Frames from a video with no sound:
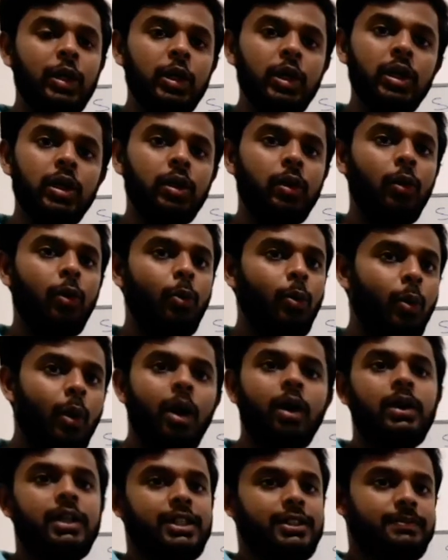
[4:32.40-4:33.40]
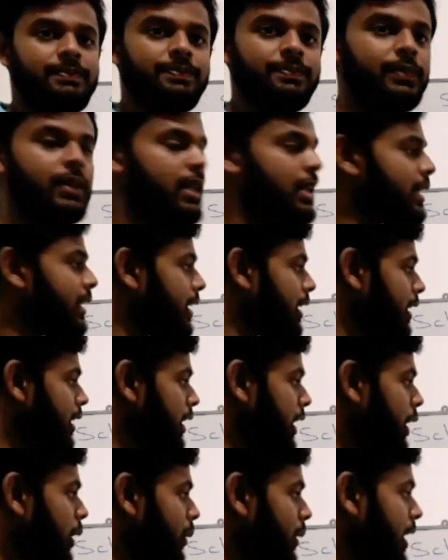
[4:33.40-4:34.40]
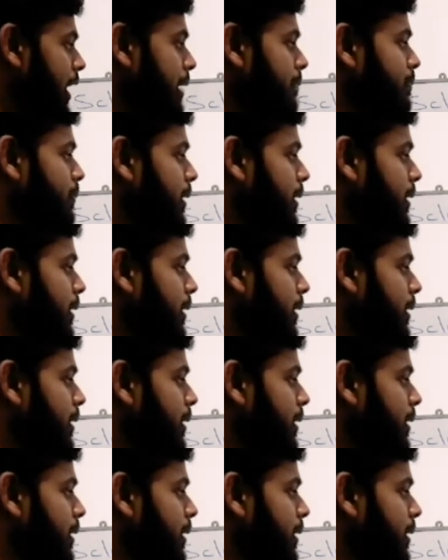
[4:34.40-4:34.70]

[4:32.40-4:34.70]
to water. Due to